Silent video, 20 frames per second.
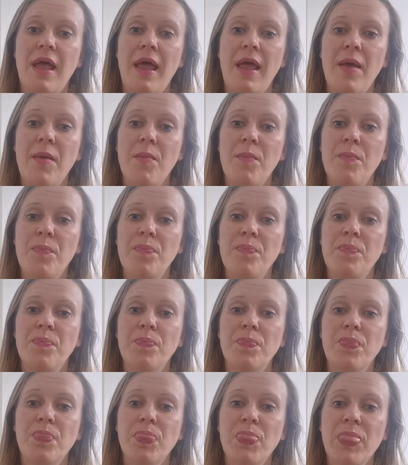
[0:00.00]
um,
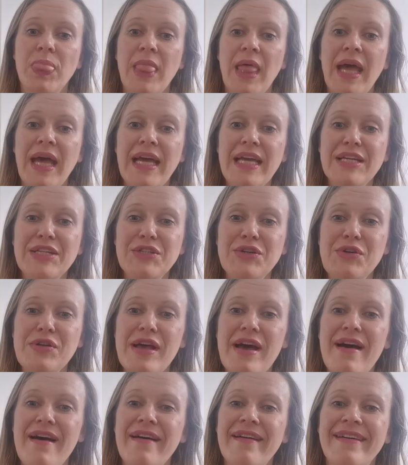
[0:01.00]
hi
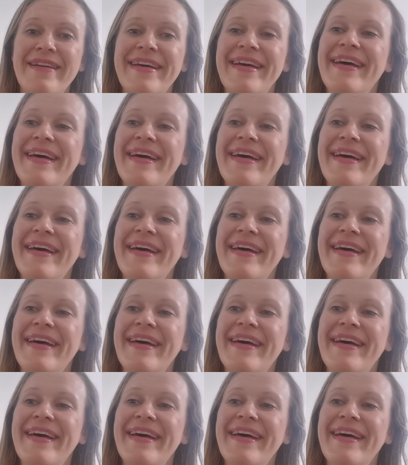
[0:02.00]
Shauna.